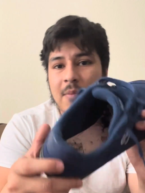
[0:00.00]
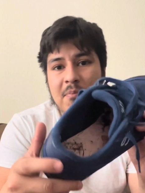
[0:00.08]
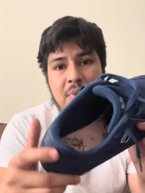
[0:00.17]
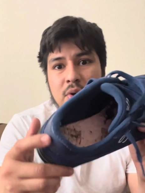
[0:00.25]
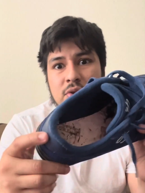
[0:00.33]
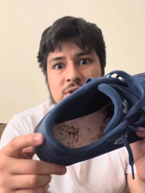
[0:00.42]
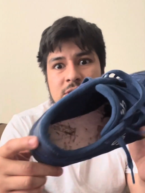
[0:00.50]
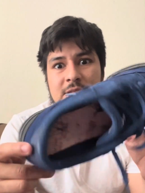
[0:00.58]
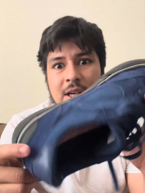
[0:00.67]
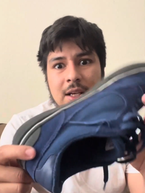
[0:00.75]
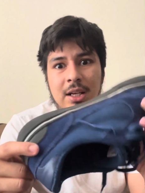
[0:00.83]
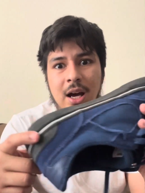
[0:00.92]
Boost
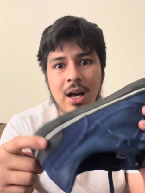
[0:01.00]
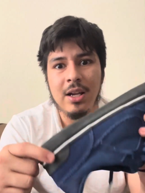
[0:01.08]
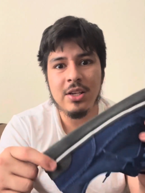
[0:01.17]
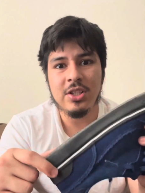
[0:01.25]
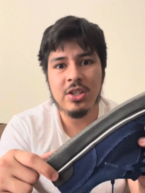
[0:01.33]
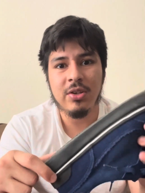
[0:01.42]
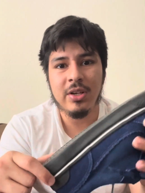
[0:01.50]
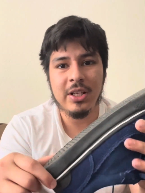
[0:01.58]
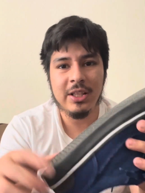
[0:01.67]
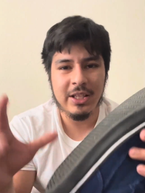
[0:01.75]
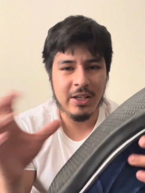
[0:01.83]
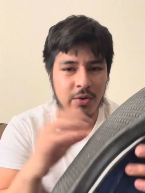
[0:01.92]
technology or
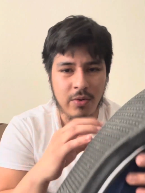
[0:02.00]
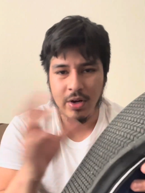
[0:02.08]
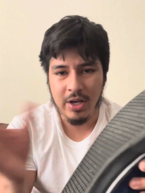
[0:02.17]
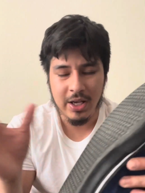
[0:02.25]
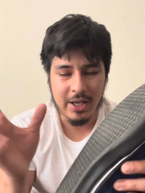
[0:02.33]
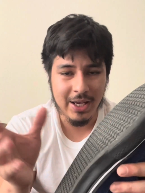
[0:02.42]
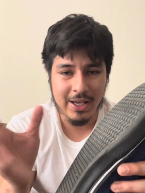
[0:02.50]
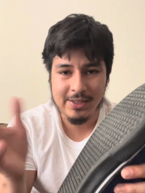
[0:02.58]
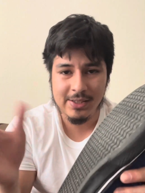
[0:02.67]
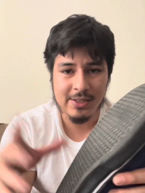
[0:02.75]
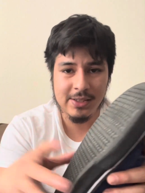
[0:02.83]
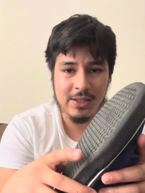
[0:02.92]
anything, or
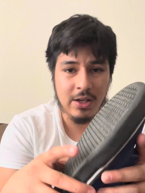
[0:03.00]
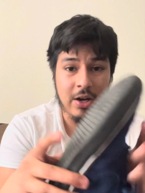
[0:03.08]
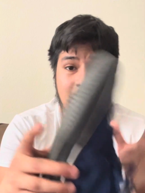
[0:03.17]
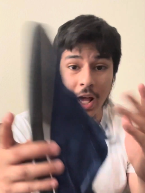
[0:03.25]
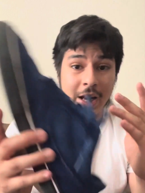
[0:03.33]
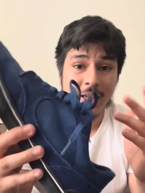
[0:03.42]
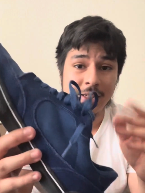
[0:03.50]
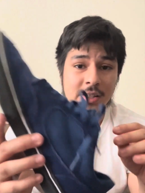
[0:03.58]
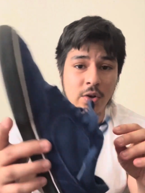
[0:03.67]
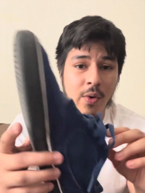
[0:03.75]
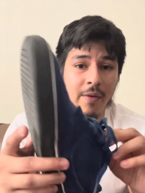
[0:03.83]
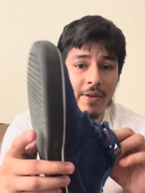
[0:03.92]
Etnies
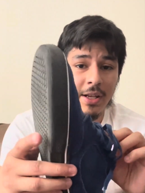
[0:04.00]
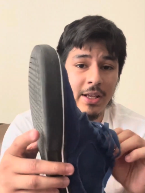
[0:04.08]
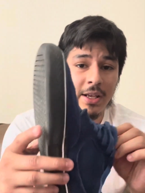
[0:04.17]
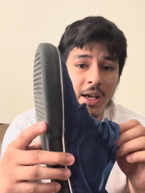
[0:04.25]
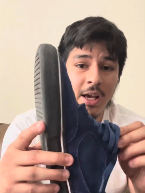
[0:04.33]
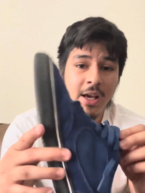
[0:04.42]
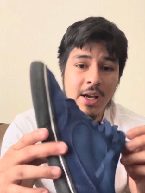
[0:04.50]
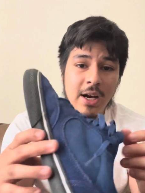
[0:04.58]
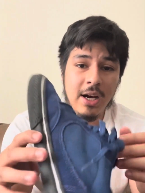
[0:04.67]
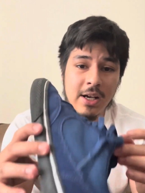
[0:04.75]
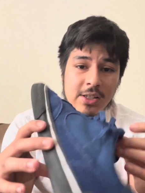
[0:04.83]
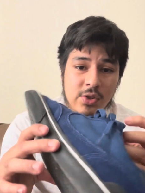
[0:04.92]
equivalent.
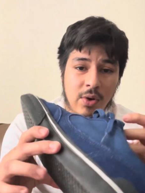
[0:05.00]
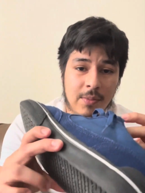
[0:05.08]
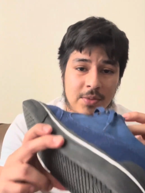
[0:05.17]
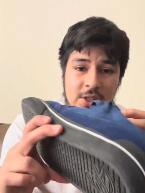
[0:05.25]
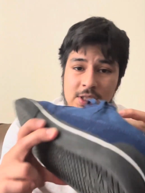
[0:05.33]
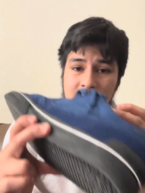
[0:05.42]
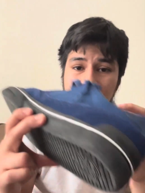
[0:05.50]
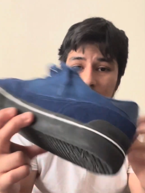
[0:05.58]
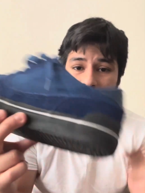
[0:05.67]
So I'm just thinking